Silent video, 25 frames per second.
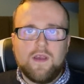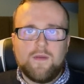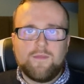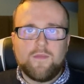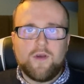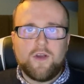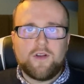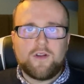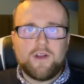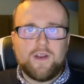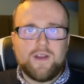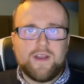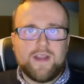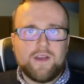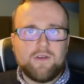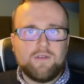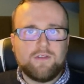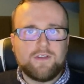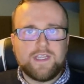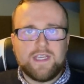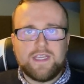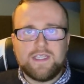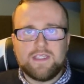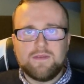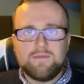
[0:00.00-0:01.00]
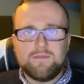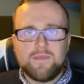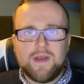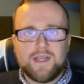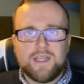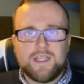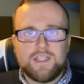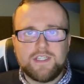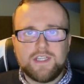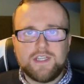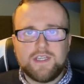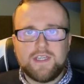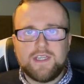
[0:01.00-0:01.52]
Michael O'Neill, decent
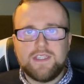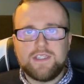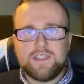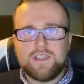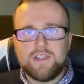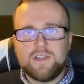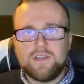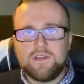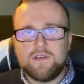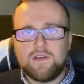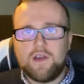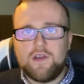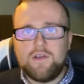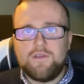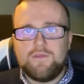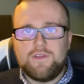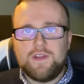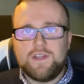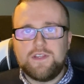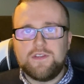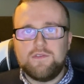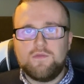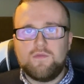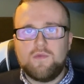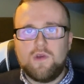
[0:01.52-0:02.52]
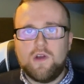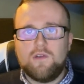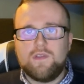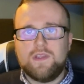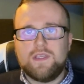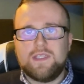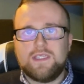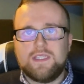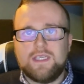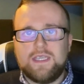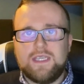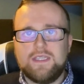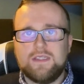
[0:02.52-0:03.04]
manager. He's going to hopefully do well
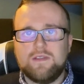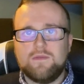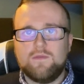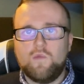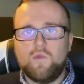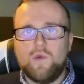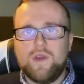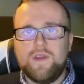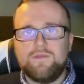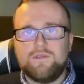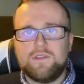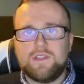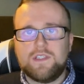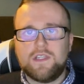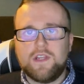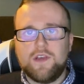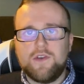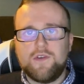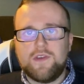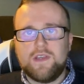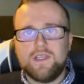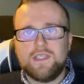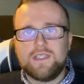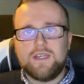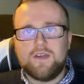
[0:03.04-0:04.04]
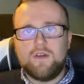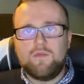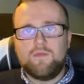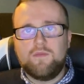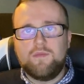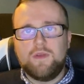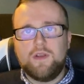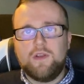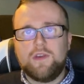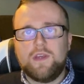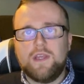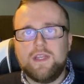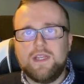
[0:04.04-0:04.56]
this season with Stoke, as they'll
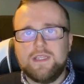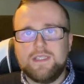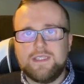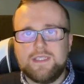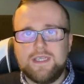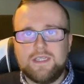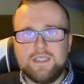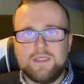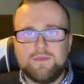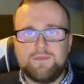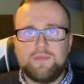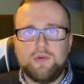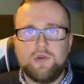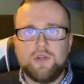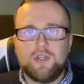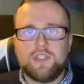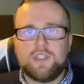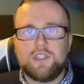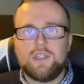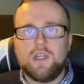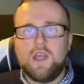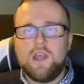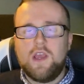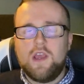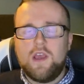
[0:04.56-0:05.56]
be looking, as said, to push